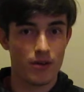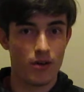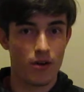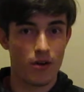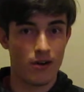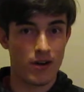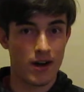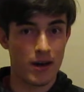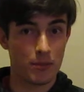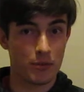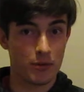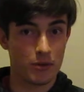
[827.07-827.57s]

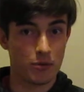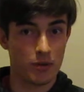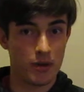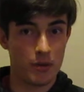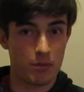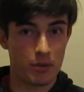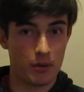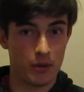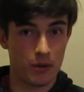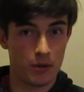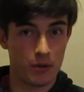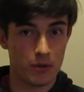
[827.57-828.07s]
are able to
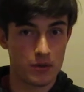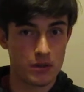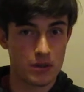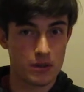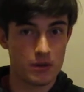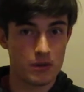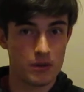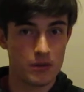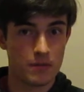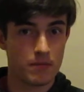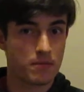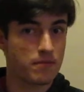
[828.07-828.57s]

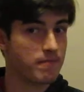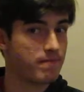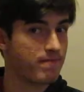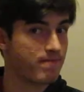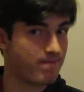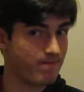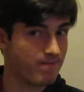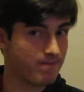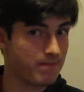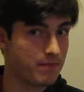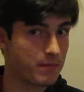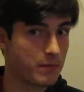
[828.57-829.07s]
reproduce.
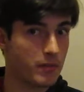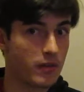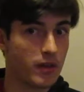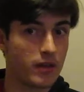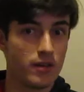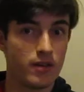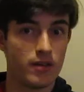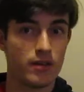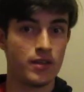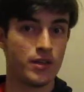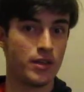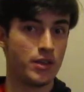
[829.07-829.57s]

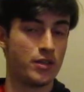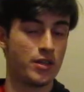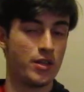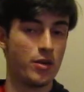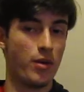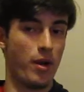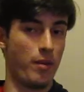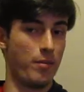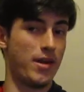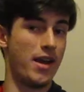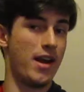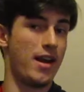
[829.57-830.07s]
You see
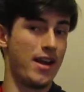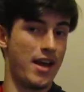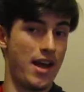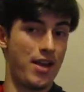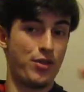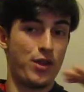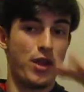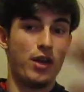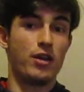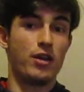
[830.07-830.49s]
what I'm getting at?